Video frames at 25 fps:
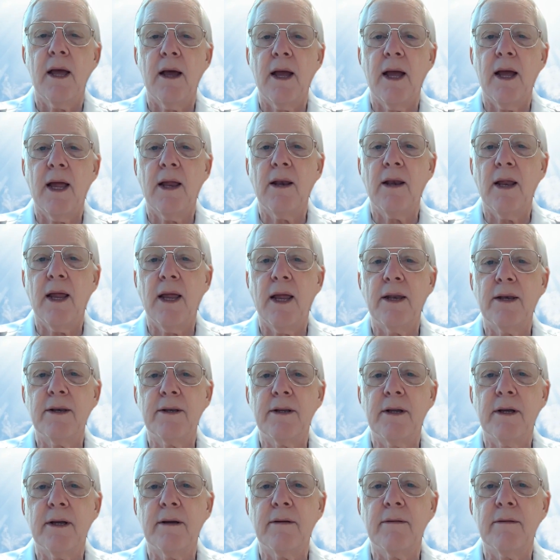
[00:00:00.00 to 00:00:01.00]
And
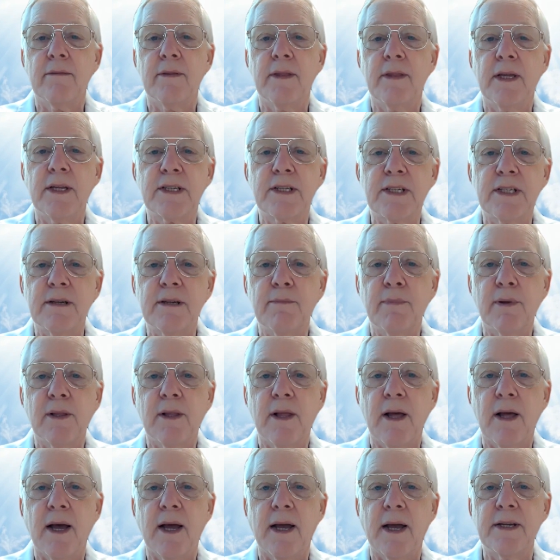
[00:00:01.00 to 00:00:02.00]
they
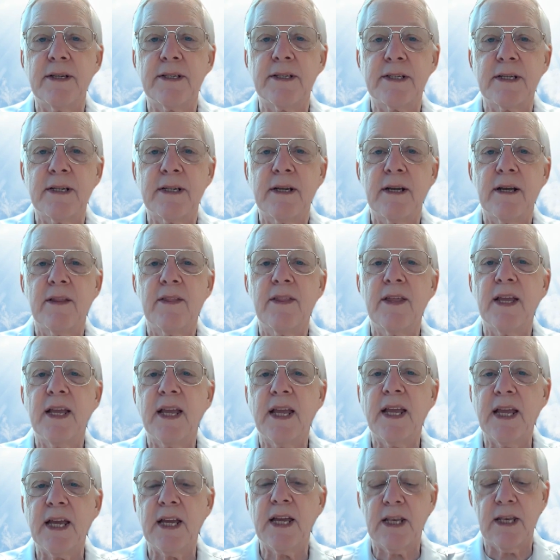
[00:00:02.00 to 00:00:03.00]
symbolize the
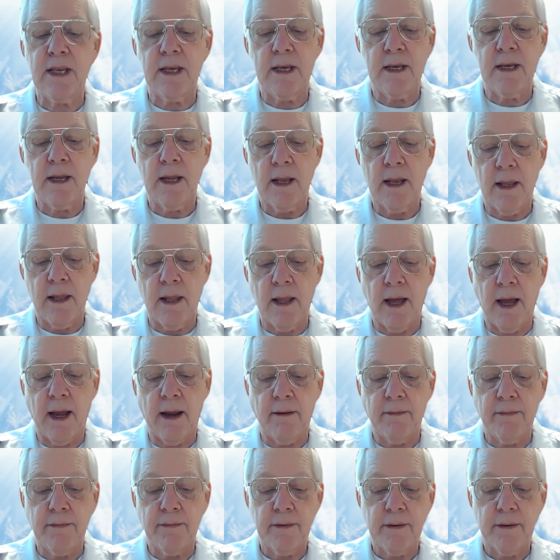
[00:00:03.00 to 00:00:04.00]
hidden
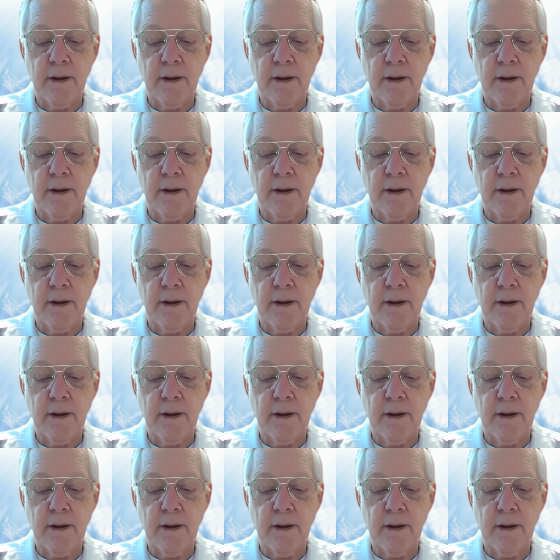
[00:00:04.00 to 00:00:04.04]
life.